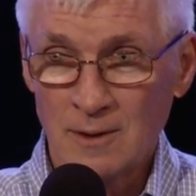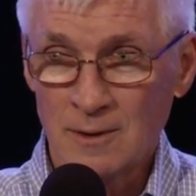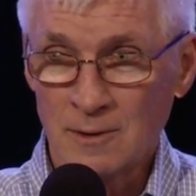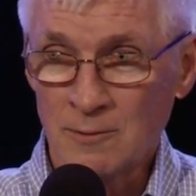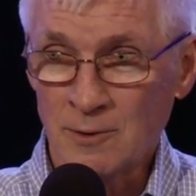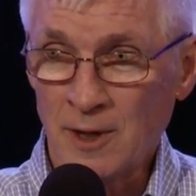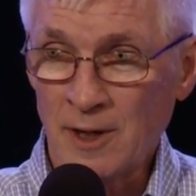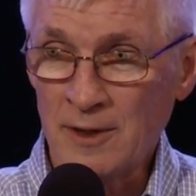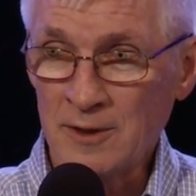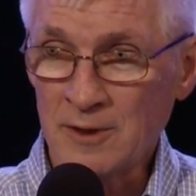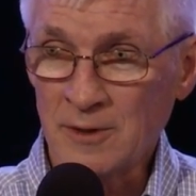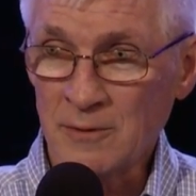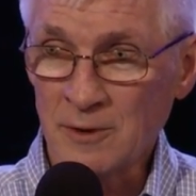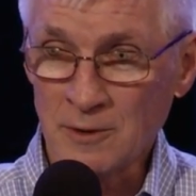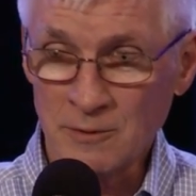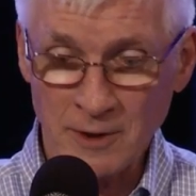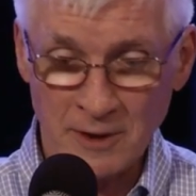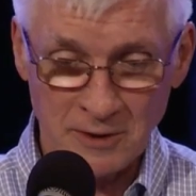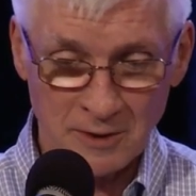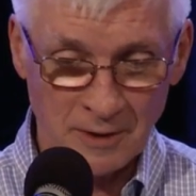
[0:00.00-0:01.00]
the rise of
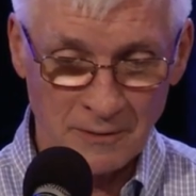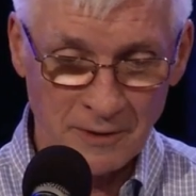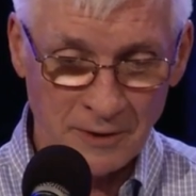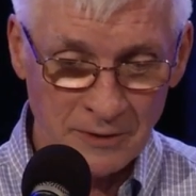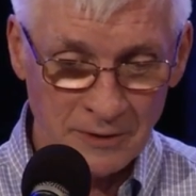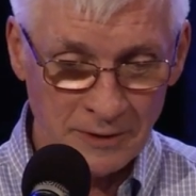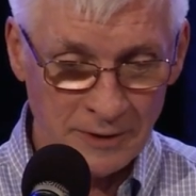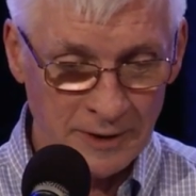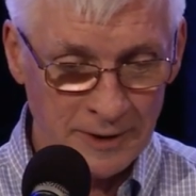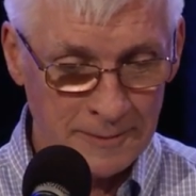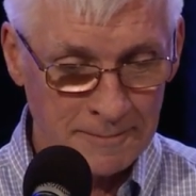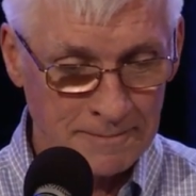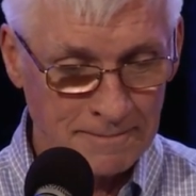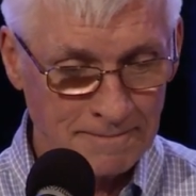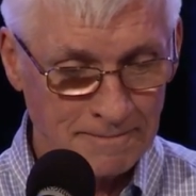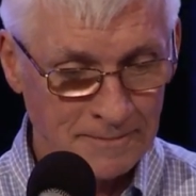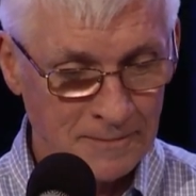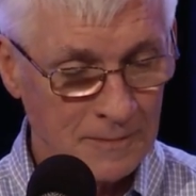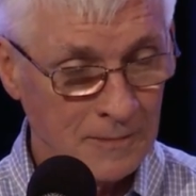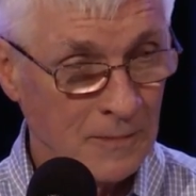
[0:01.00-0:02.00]
aggressive
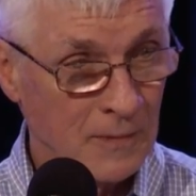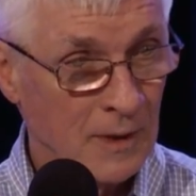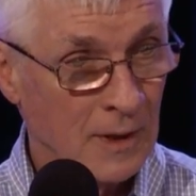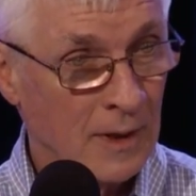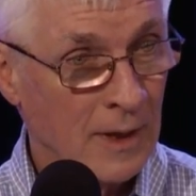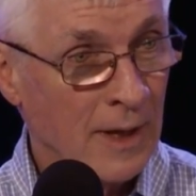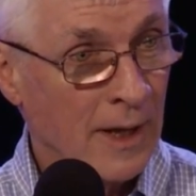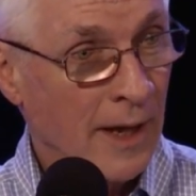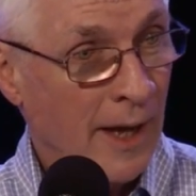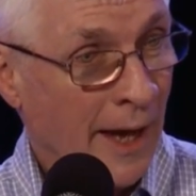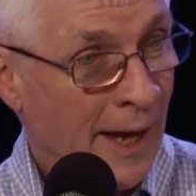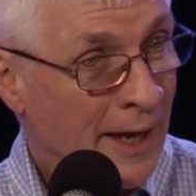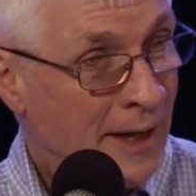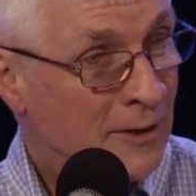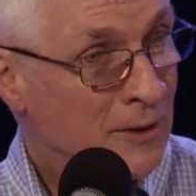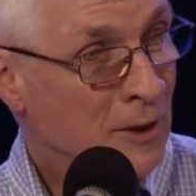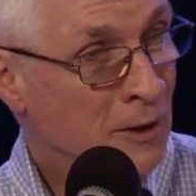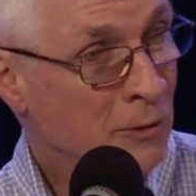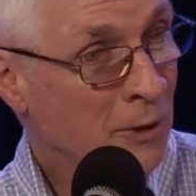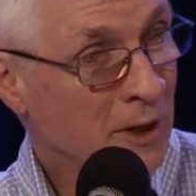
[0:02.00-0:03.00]
Islam,
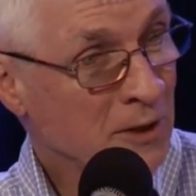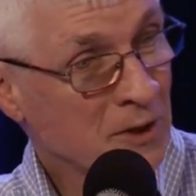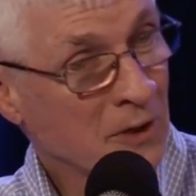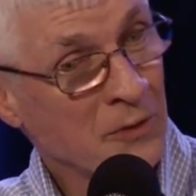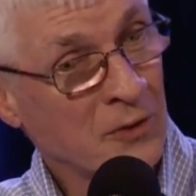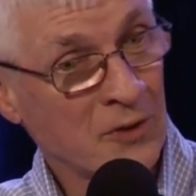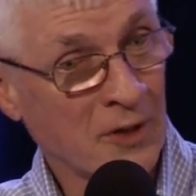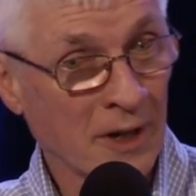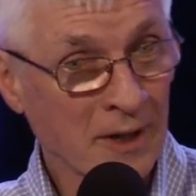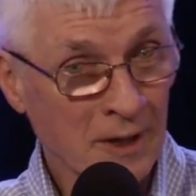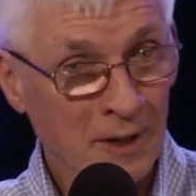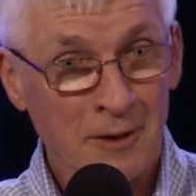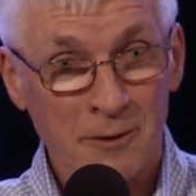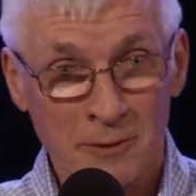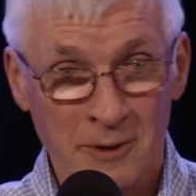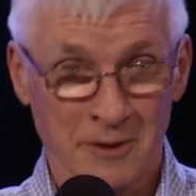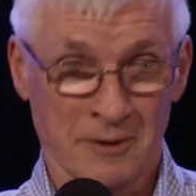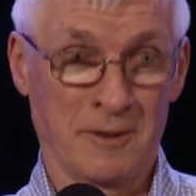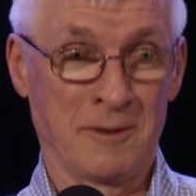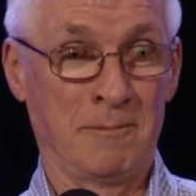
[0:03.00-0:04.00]
and aggressive
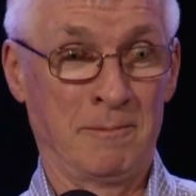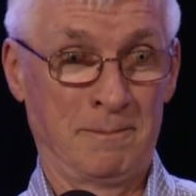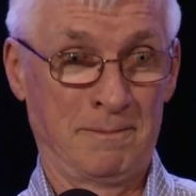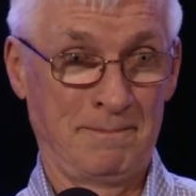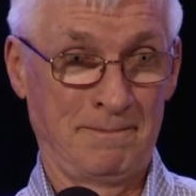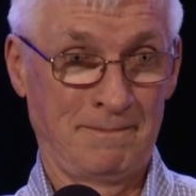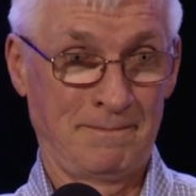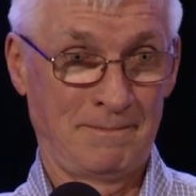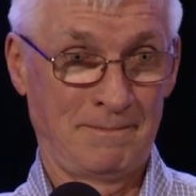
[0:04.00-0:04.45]
secularism.